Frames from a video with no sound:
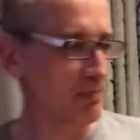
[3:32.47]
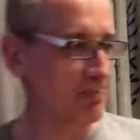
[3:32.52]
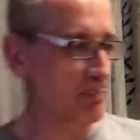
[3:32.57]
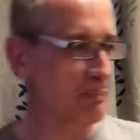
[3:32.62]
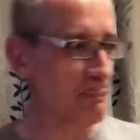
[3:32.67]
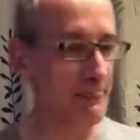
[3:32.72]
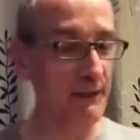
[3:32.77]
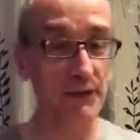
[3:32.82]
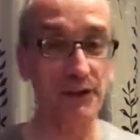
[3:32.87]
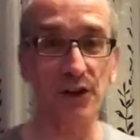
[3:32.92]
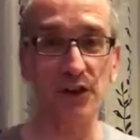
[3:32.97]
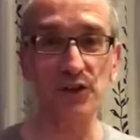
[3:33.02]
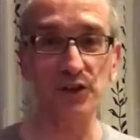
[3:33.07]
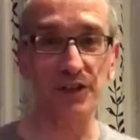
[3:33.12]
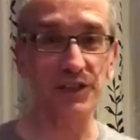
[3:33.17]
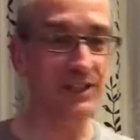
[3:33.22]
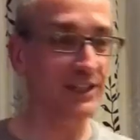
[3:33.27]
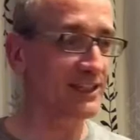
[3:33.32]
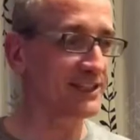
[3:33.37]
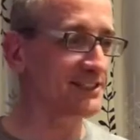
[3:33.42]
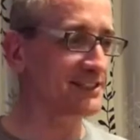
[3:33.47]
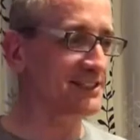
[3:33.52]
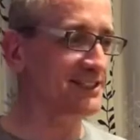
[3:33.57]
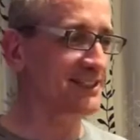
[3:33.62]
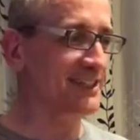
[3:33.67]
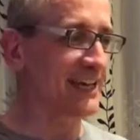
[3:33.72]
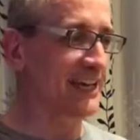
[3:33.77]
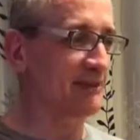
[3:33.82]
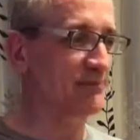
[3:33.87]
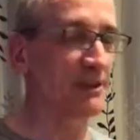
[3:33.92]
Another
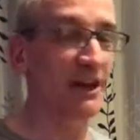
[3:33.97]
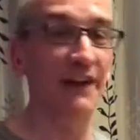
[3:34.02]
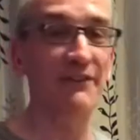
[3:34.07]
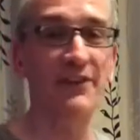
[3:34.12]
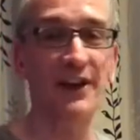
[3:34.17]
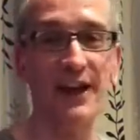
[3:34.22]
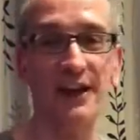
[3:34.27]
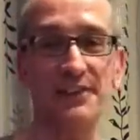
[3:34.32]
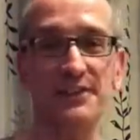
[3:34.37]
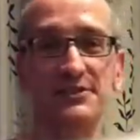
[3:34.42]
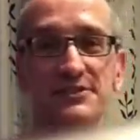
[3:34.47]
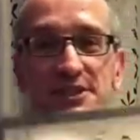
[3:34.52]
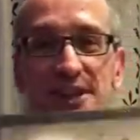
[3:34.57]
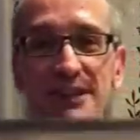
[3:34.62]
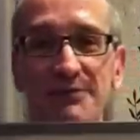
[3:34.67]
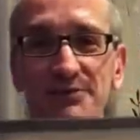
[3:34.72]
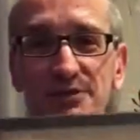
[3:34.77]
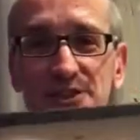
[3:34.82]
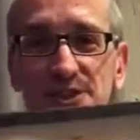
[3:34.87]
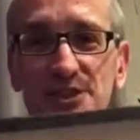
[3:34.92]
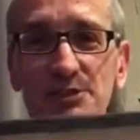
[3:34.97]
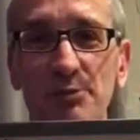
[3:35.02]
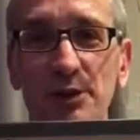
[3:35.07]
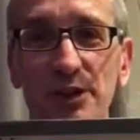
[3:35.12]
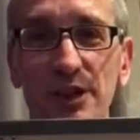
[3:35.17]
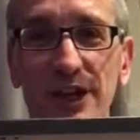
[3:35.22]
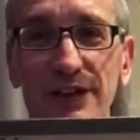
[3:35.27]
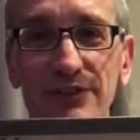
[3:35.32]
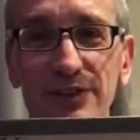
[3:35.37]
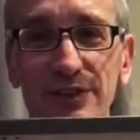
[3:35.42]
Knizia game, I've had this game for just
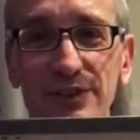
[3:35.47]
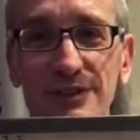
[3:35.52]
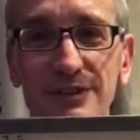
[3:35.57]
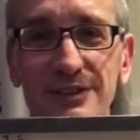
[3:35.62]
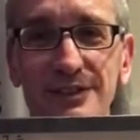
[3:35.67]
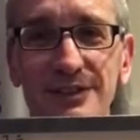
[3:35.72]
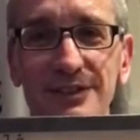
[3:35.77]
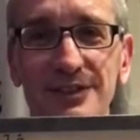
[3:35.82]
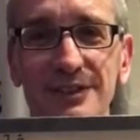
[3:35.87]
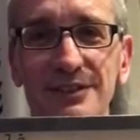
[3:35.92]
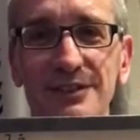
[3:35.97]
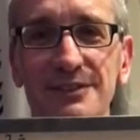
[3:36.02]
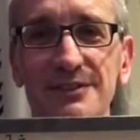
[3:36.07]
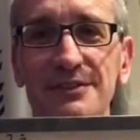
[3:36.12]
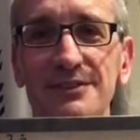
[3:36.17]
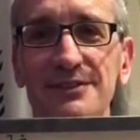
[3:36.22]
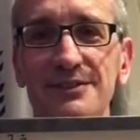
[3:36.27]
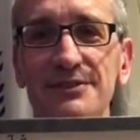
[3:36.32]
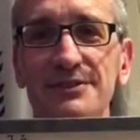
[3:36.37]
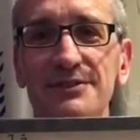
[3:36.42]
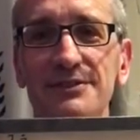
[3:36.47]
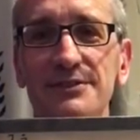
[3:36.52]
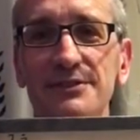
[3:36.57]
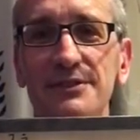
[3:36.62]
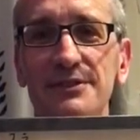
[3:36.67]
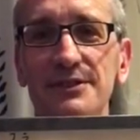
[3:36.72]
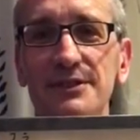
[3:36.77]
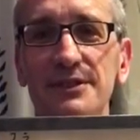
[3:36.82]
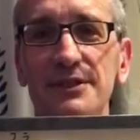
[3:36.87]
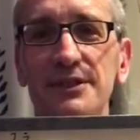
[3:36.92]
about ever.
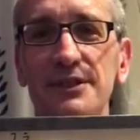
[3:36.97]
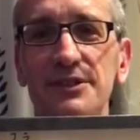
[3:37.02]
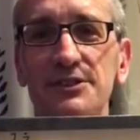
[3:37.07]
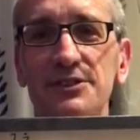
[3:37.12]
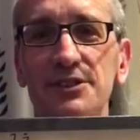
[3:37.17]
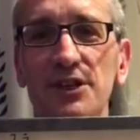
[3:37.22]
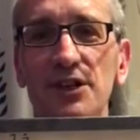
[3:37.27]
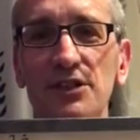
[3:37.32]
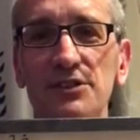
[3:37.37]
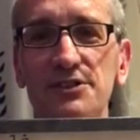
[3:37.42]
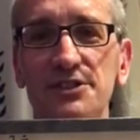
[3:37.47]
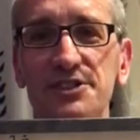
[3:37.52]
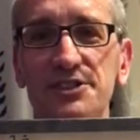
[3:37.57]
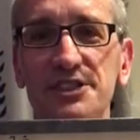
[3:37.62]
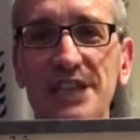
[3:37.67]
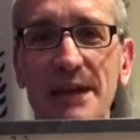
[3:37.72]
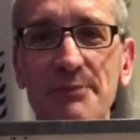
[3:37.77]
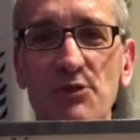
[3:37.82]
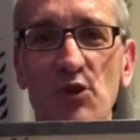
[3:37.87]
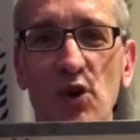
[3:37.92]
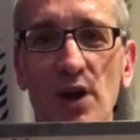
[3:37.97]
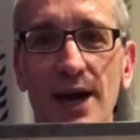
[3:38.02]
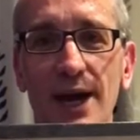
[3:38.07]
It's called Samurai.